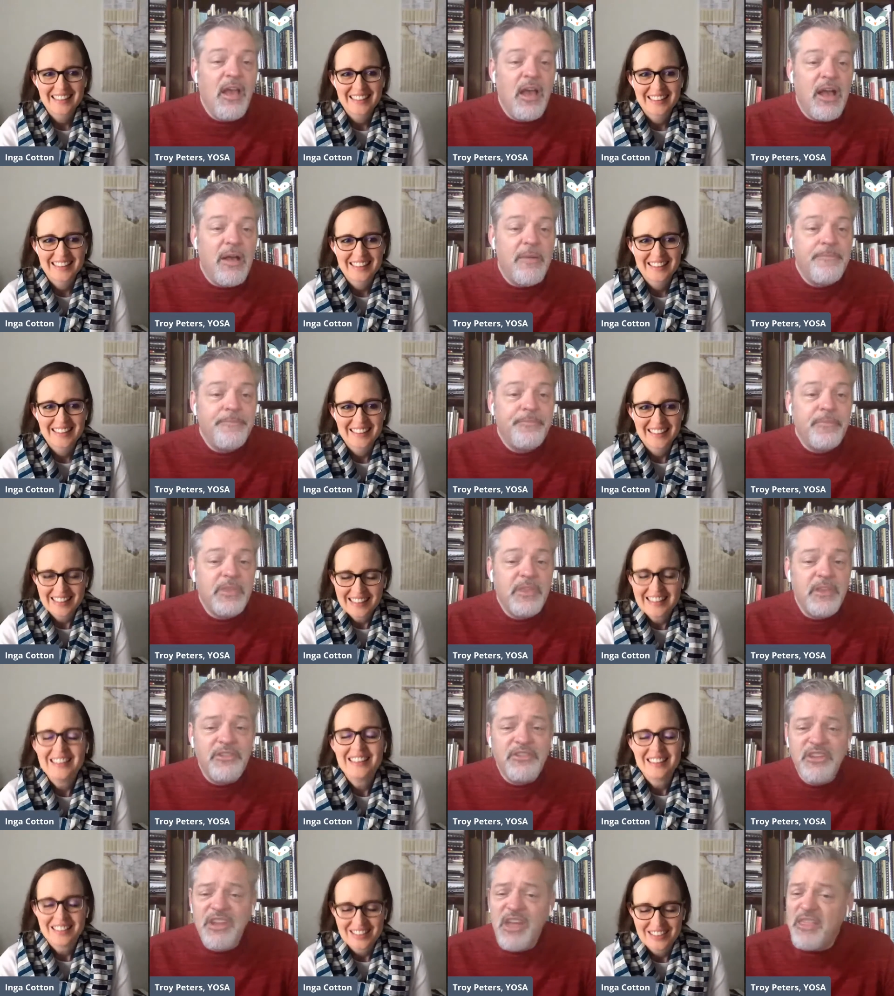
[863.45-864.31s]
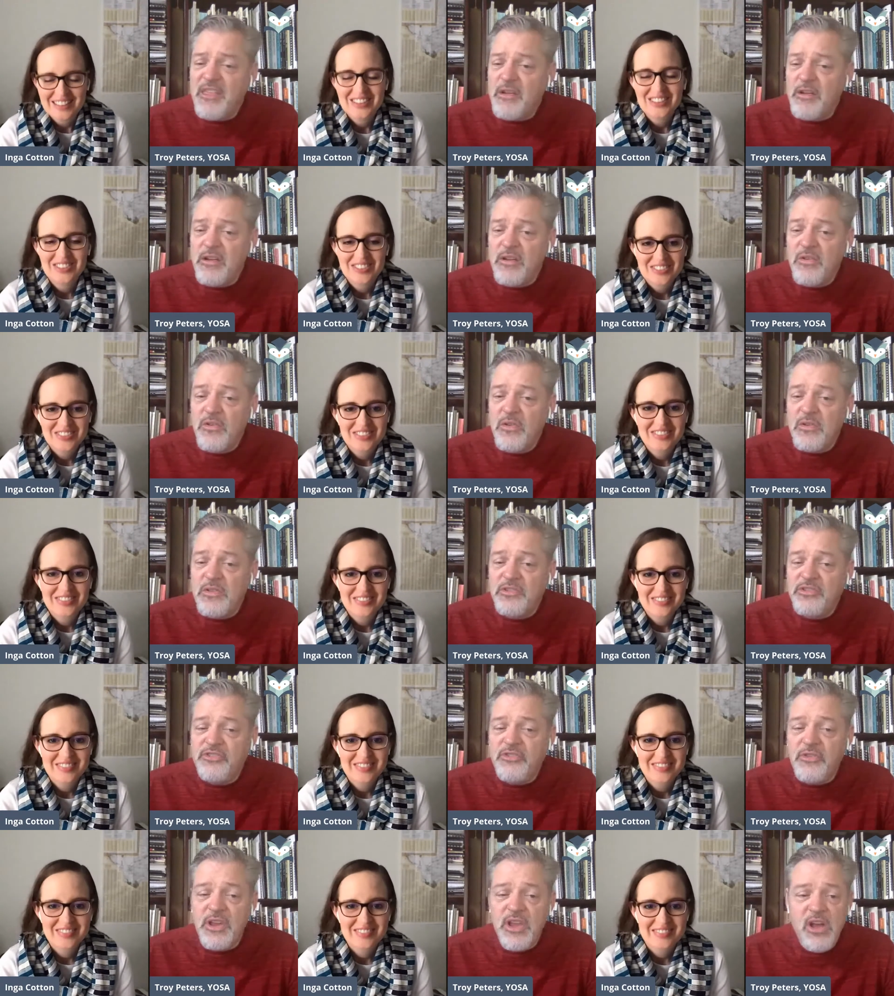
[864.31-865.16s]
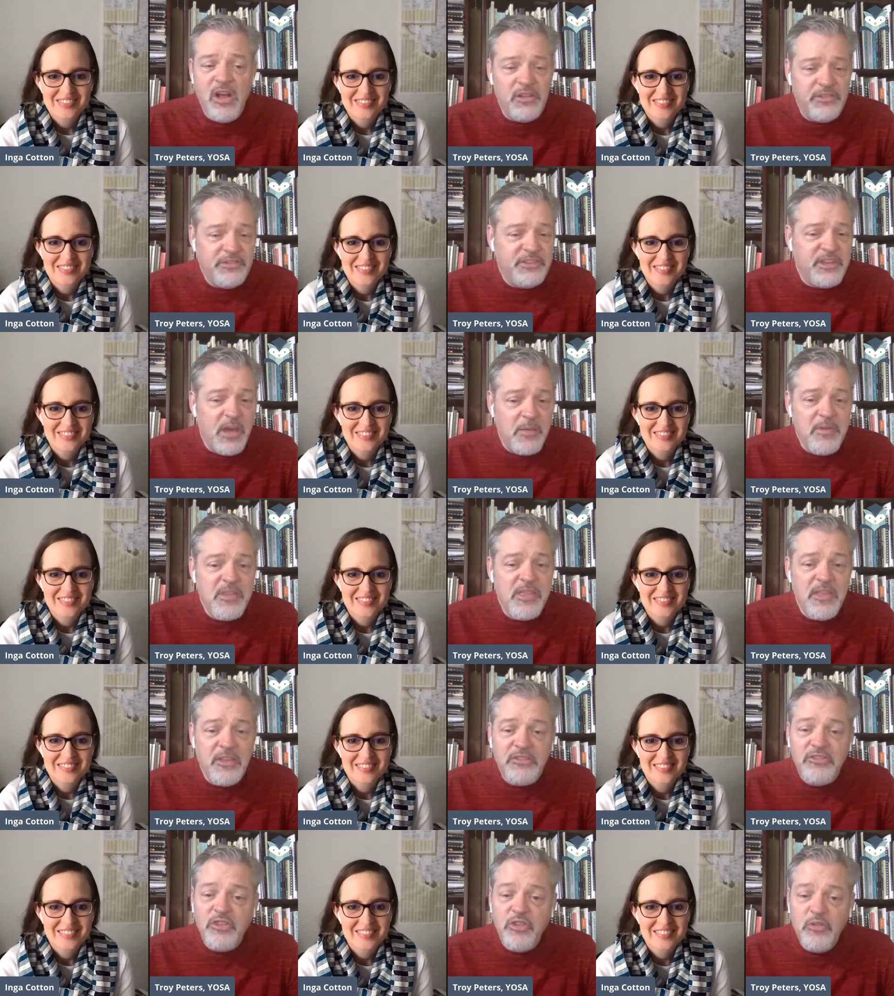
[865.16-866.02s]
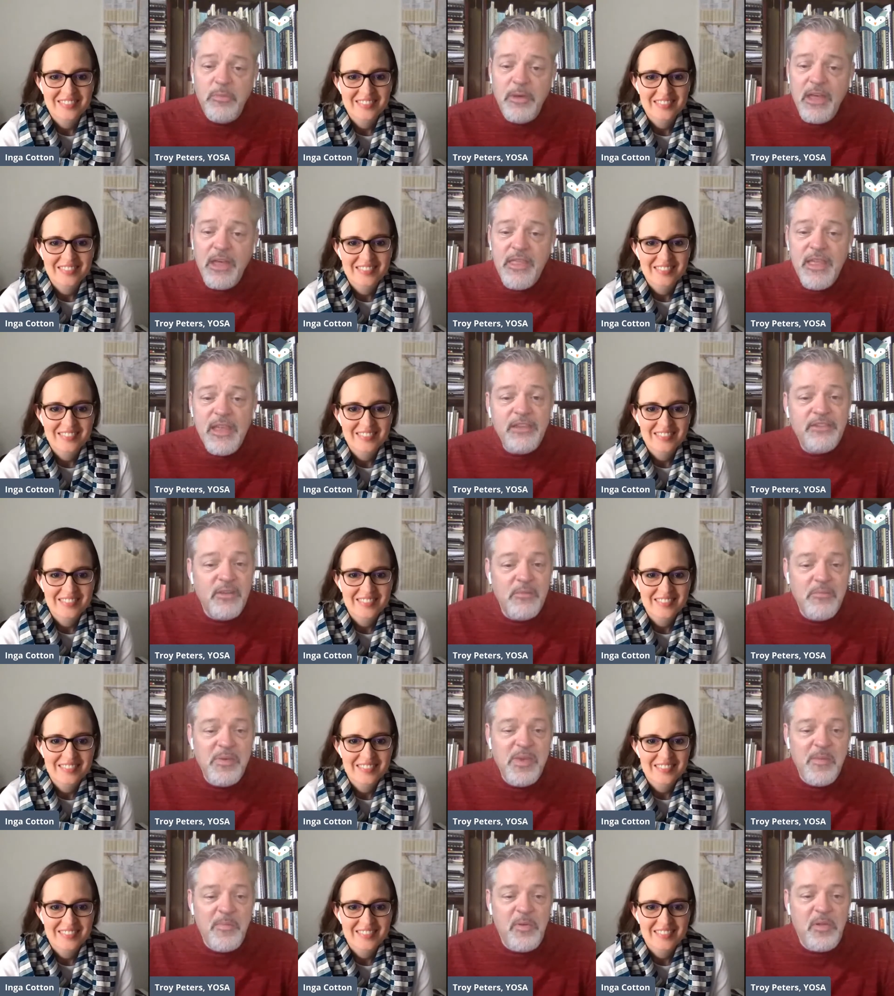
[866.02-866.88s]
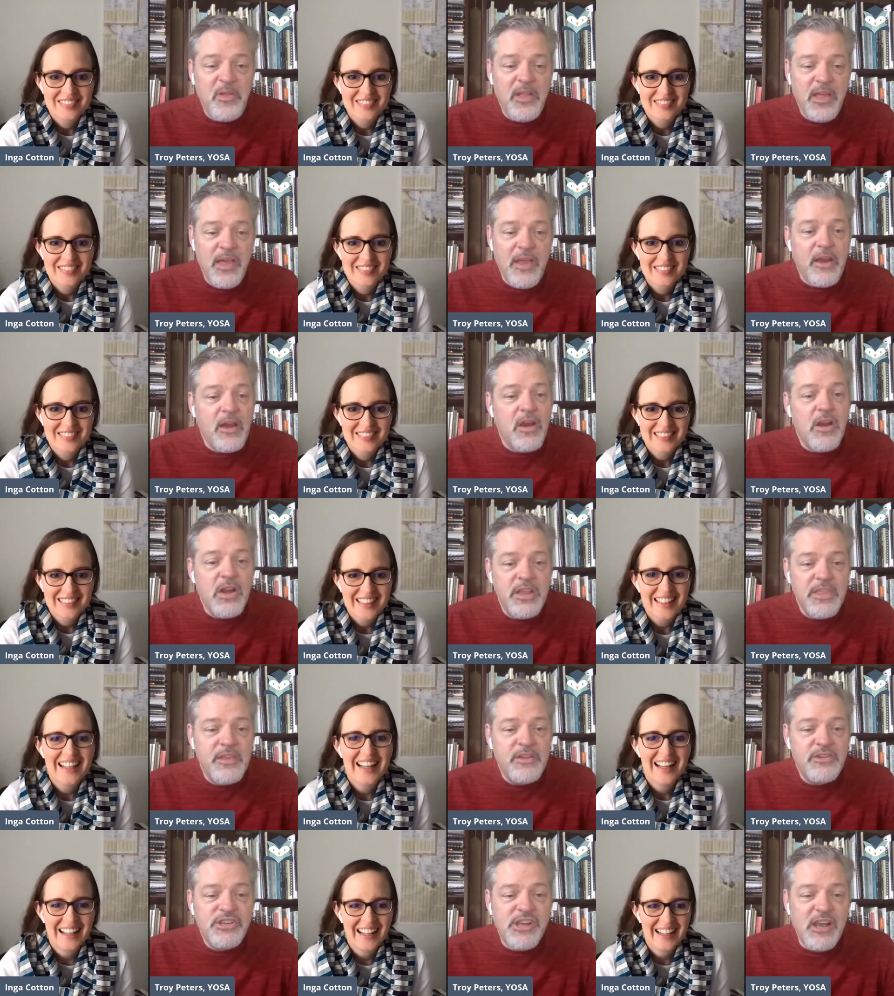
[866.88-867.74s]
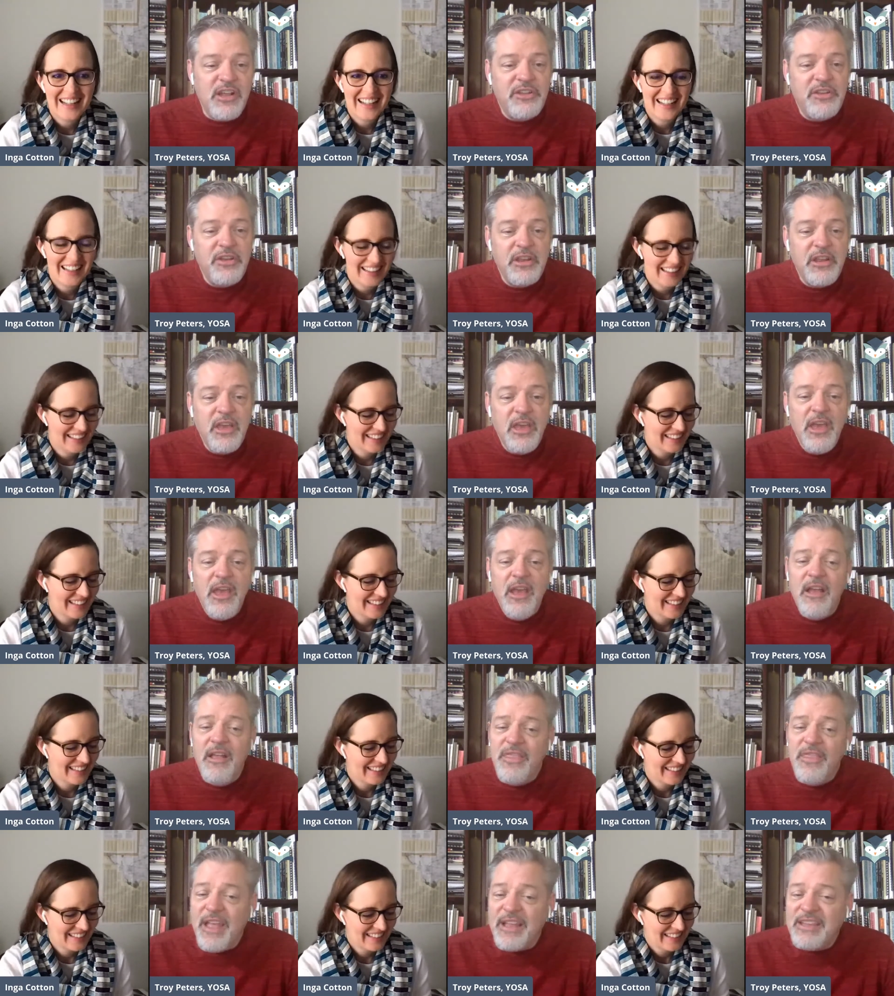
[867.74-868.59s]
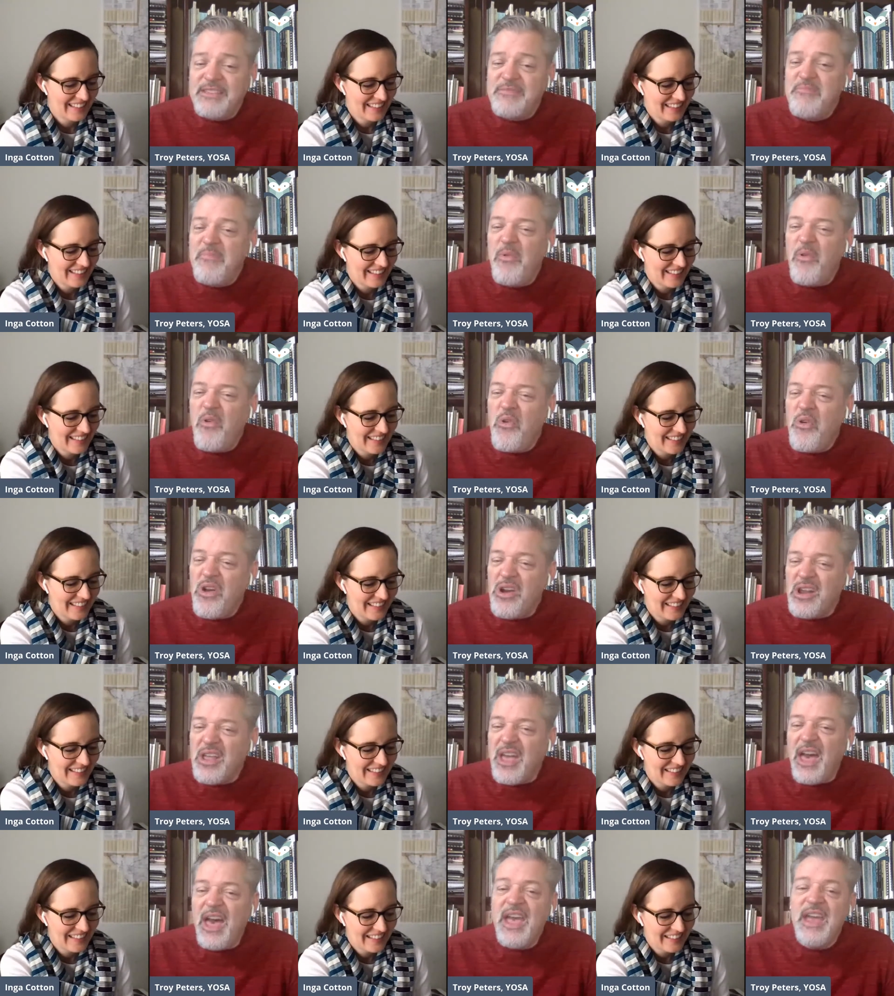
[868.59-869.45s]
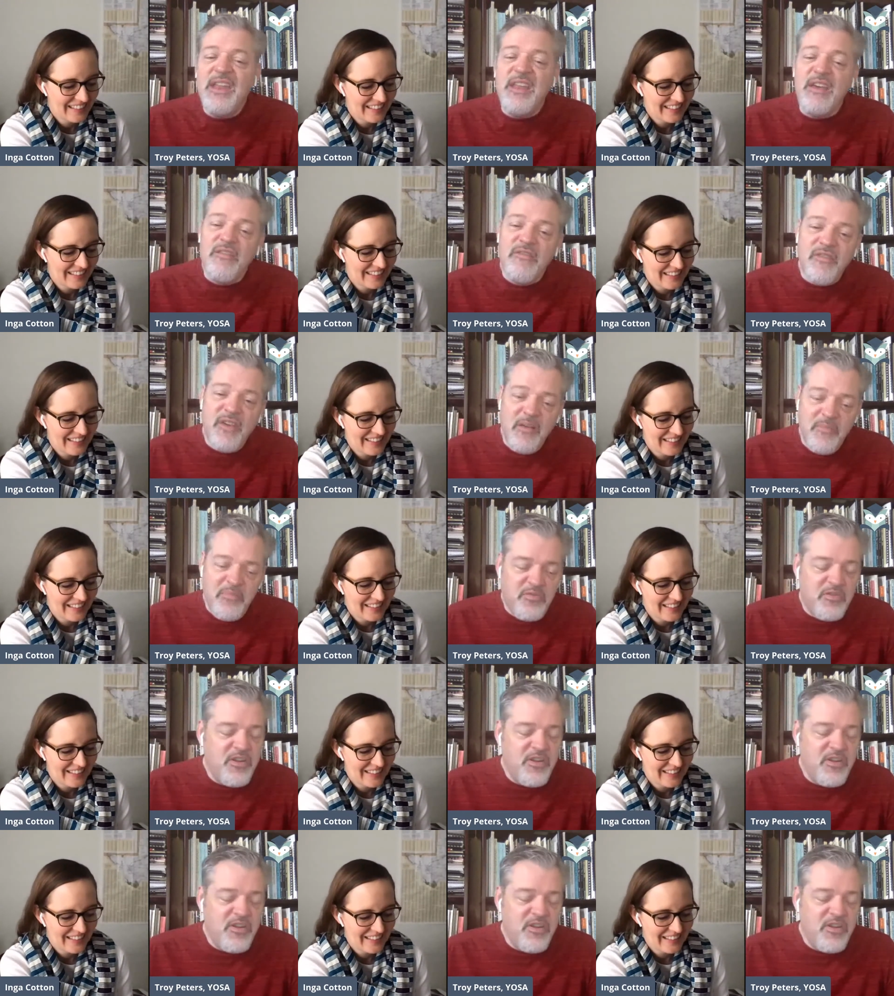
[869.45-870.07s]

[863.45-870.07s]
Speaker 1: Um, there's another story called Tubby the Tuba that some people heard in their childhood that's more kind of a